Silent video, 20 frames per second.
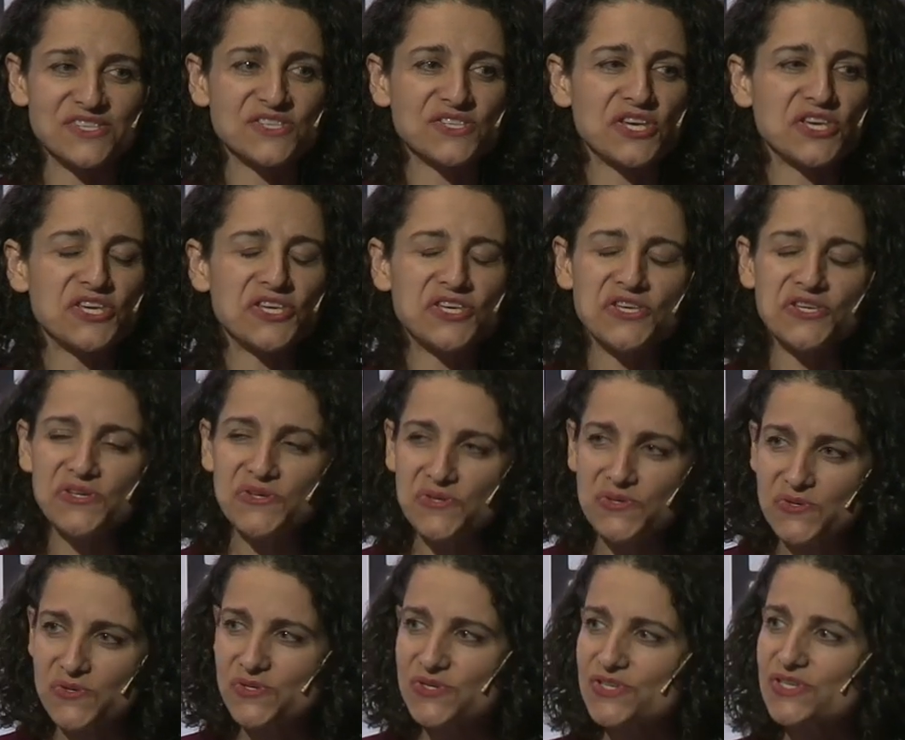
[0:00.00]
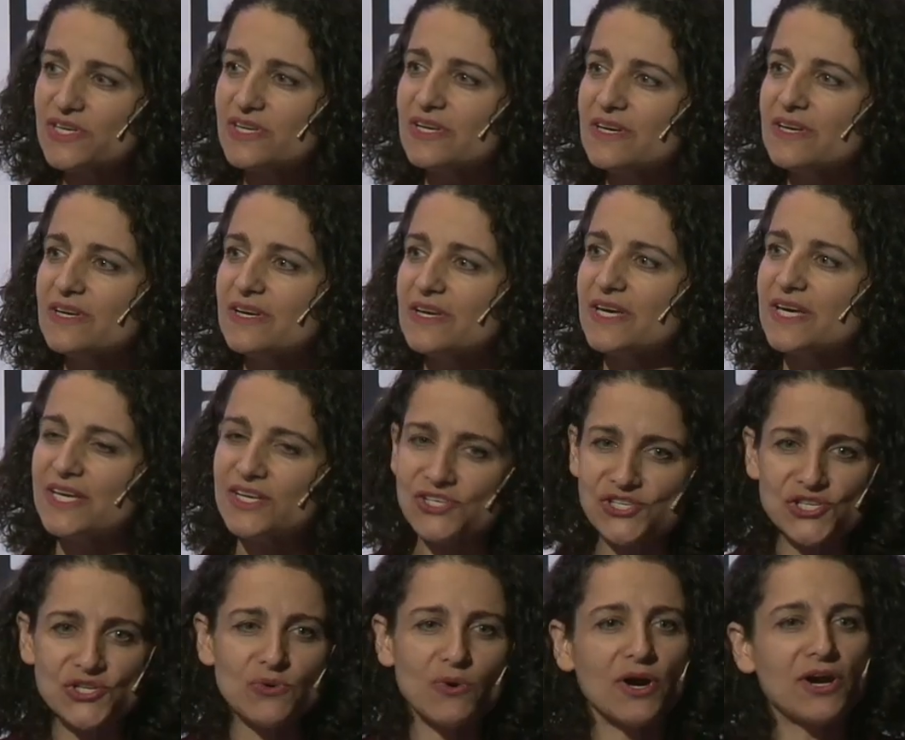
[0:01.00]
this is a huge
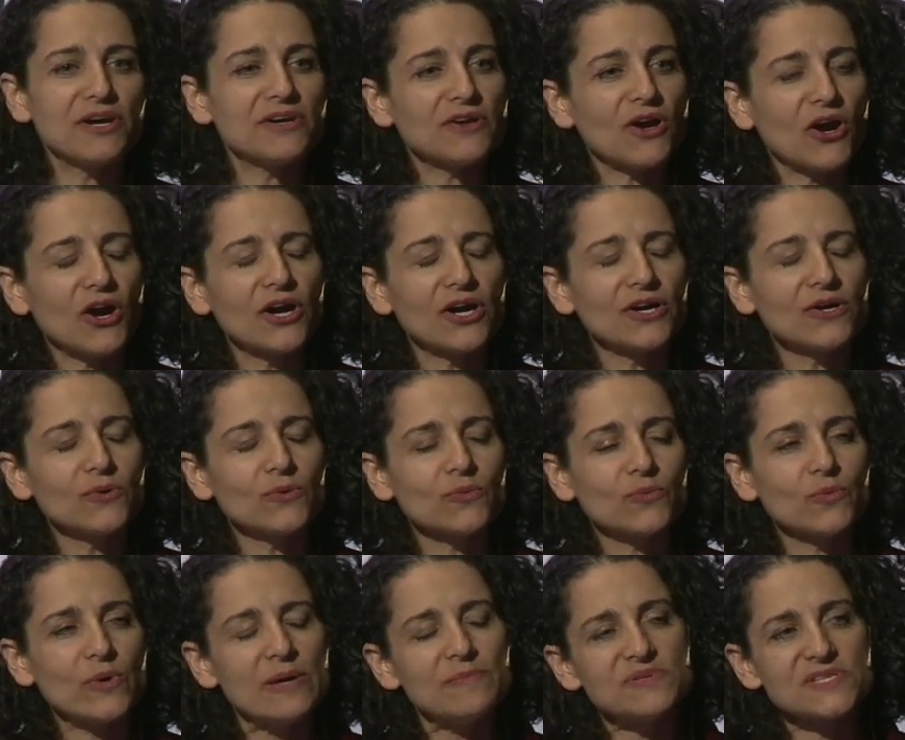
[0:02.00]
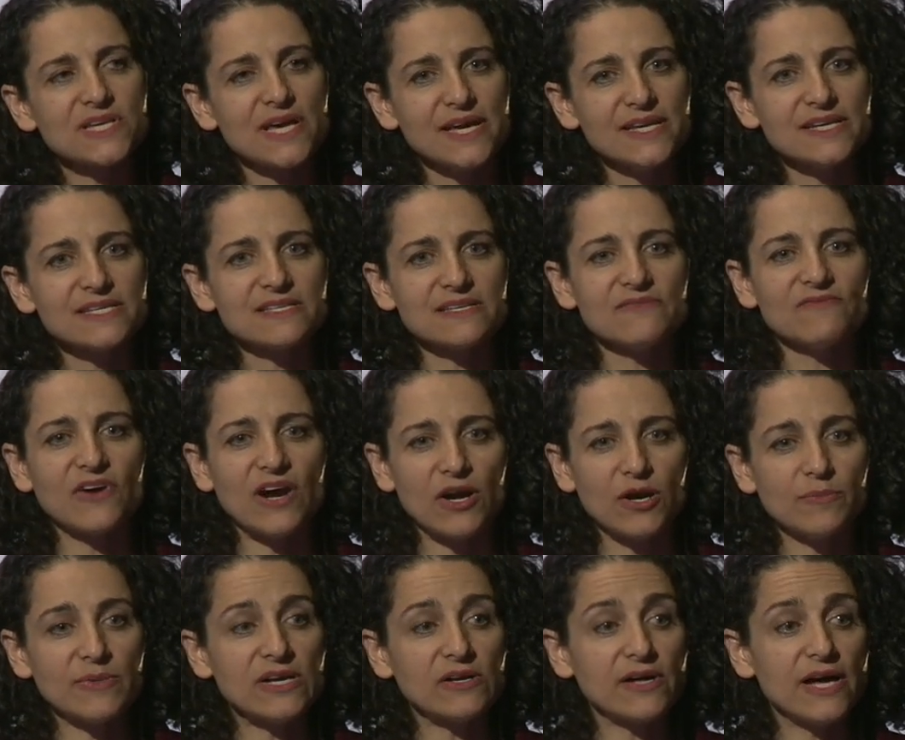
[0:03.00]
issue. Our, our website is
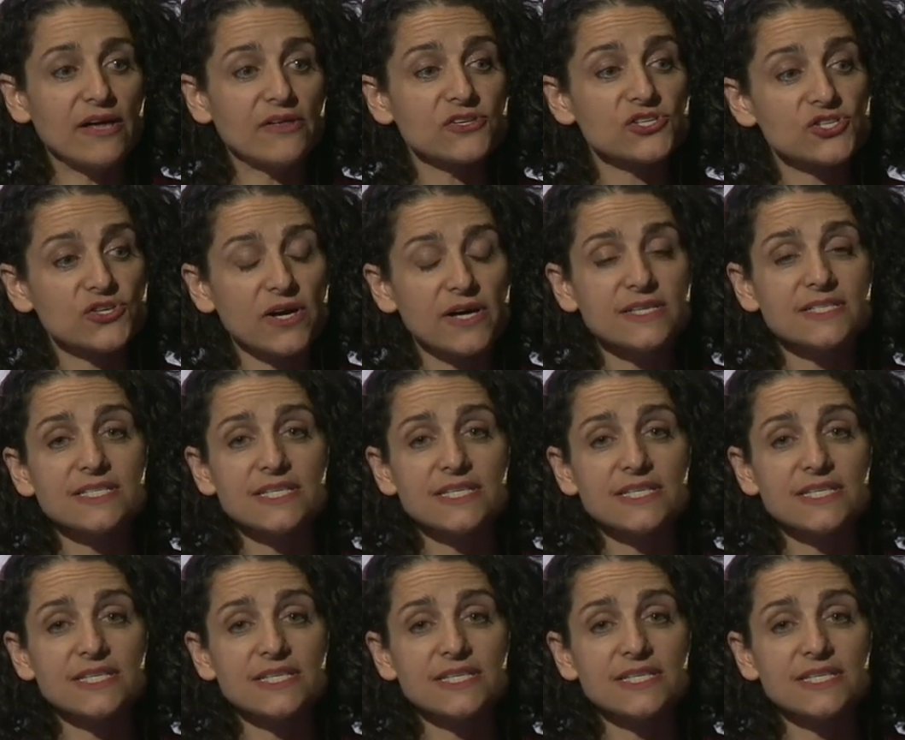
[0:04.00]
Environmental Health